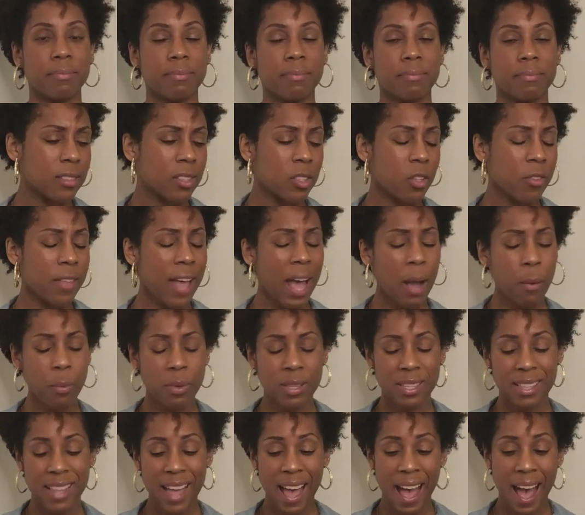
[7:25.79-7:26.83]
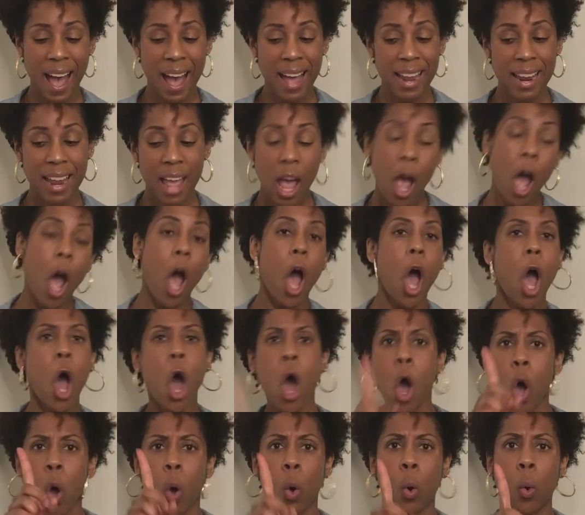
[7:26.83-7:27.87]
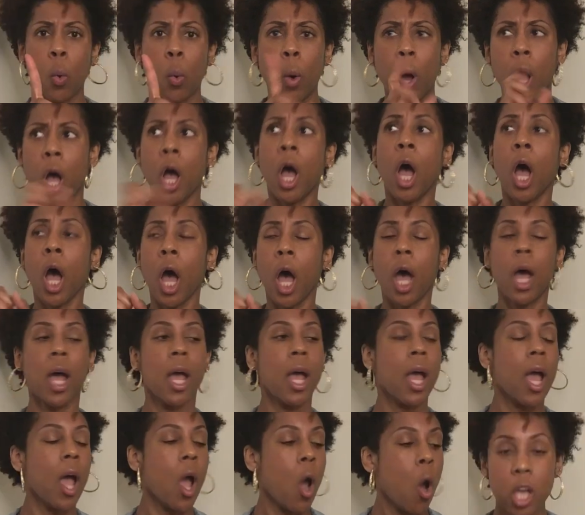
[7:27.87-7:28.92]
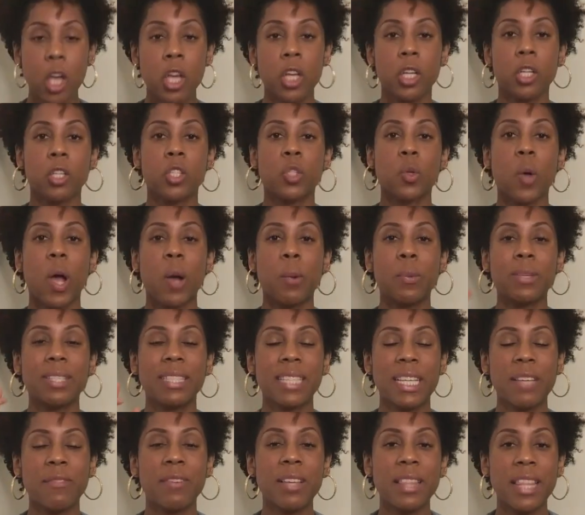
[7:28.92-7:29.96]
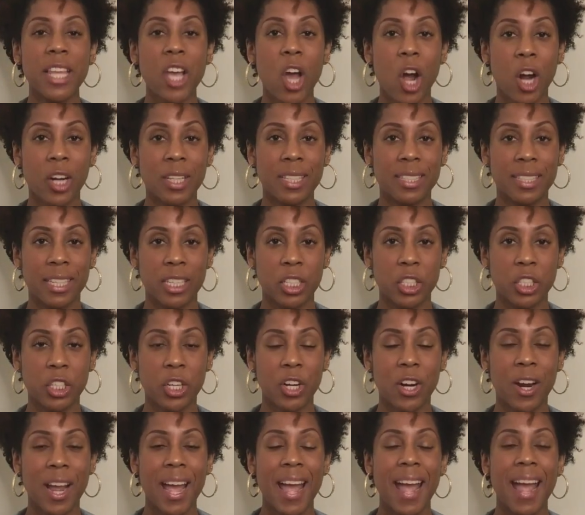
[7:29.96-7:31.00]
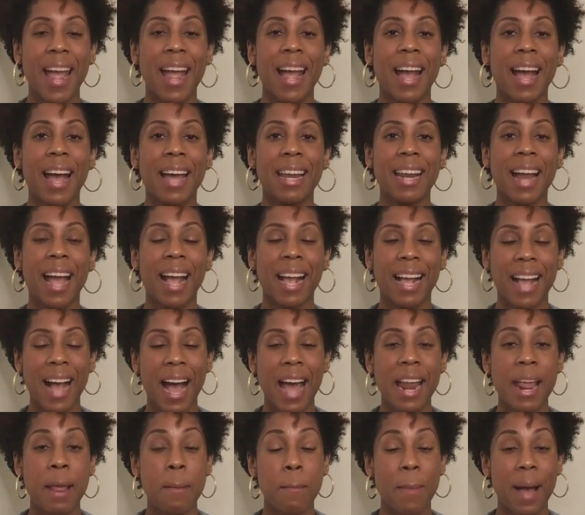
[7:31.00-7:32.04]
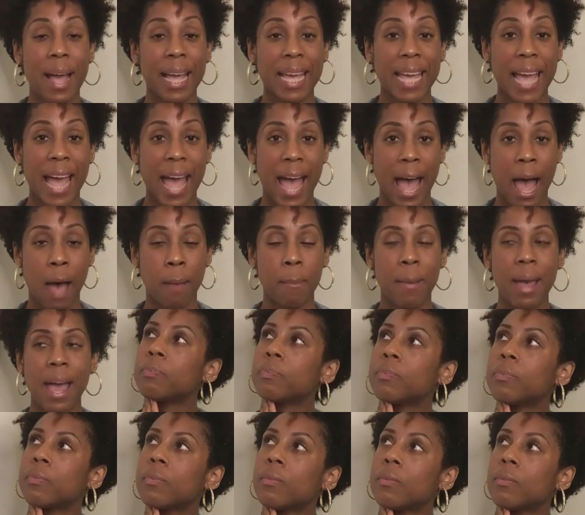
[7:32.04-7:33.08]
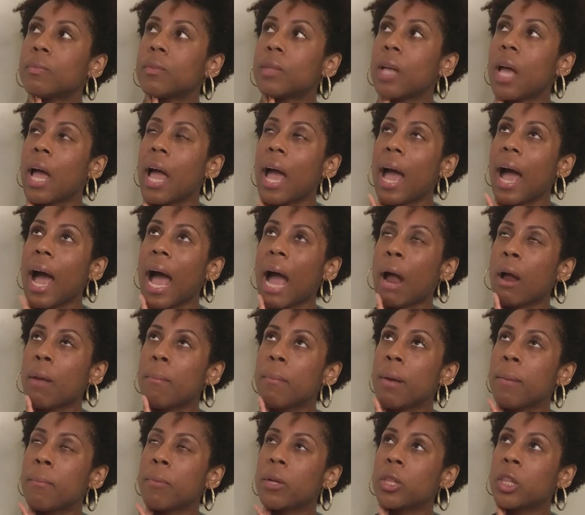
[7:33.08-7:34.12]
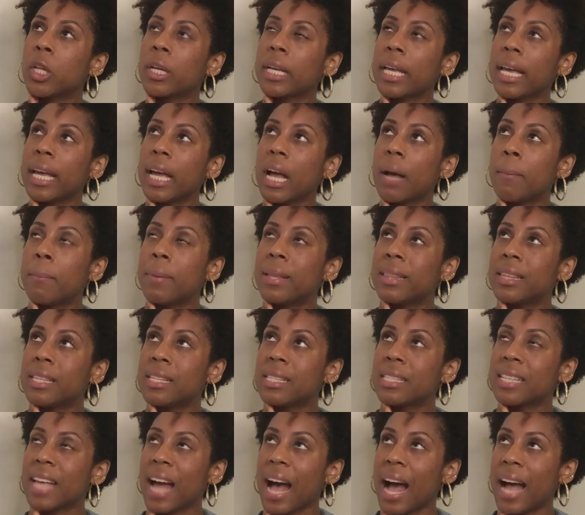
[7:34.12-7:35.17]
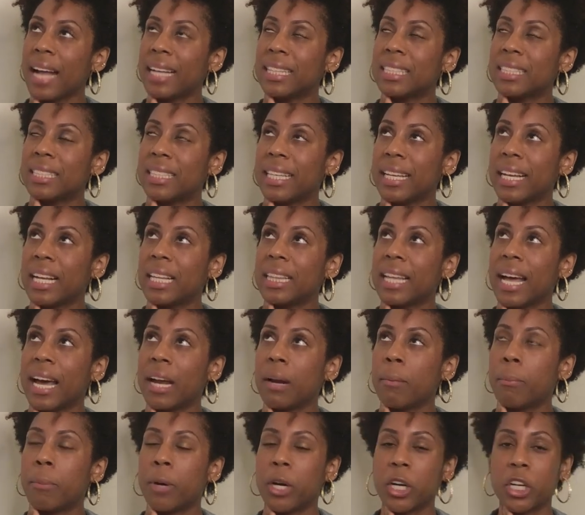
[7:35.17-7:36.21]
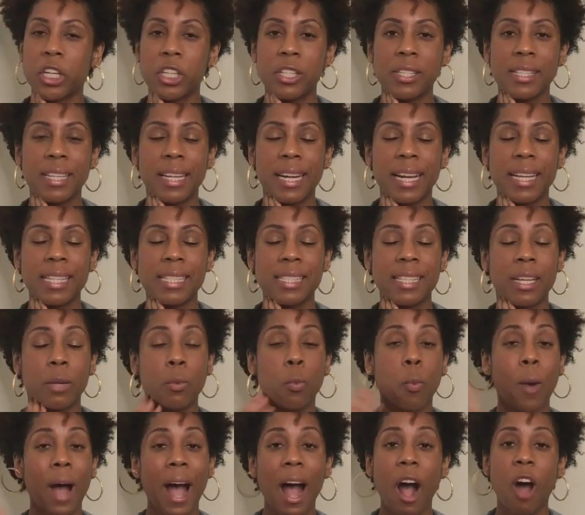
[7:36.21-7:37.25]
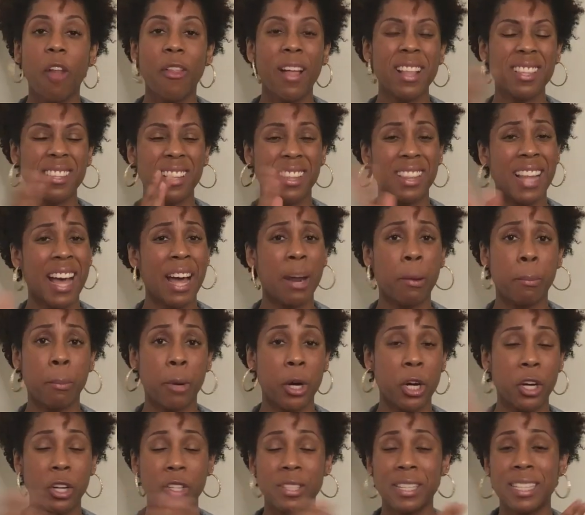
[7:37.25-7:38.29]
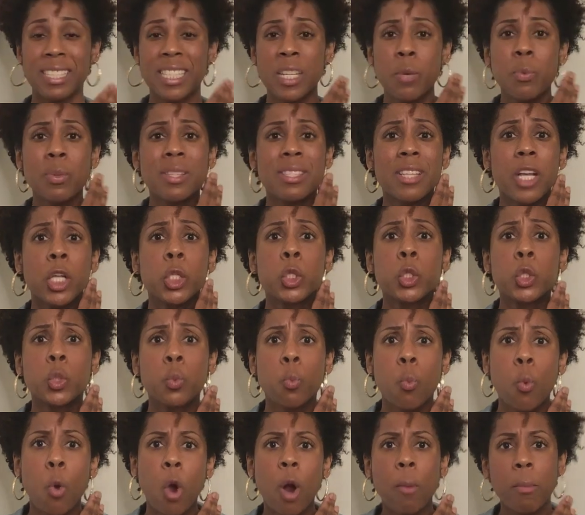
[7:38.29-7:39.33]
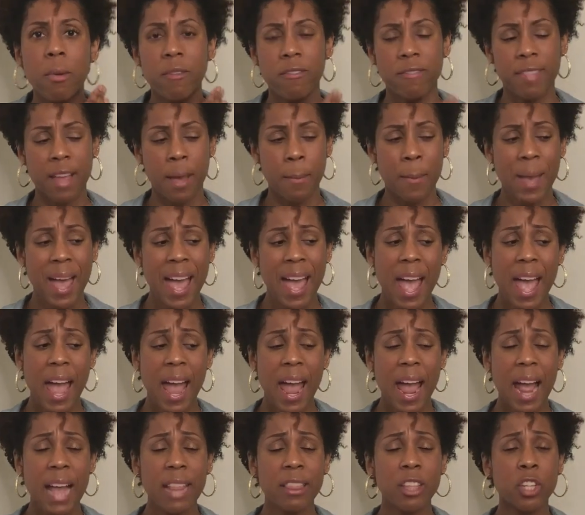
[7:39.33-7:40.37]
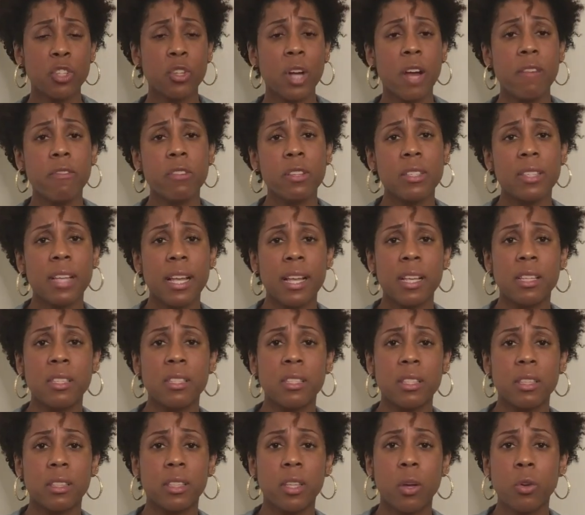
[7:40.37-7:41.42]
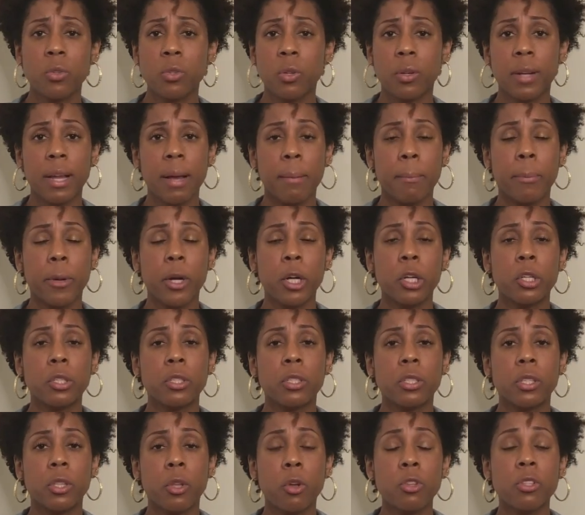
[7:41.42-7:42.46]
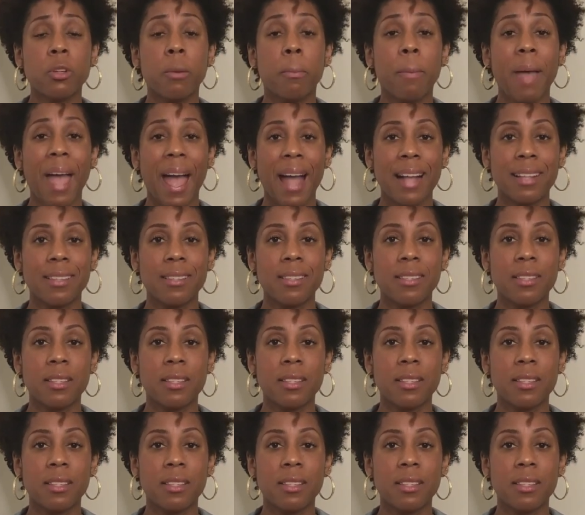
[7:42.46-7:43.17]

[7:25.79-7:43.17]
So that was that. So I was leaving the art center and I got in my cab. I remember looking up at the sky and seeing a lot of birds, and I said, "Wow, that's a lot of birds," because it was a swarm of them. And the driver says, "Those are not birds, those are bats."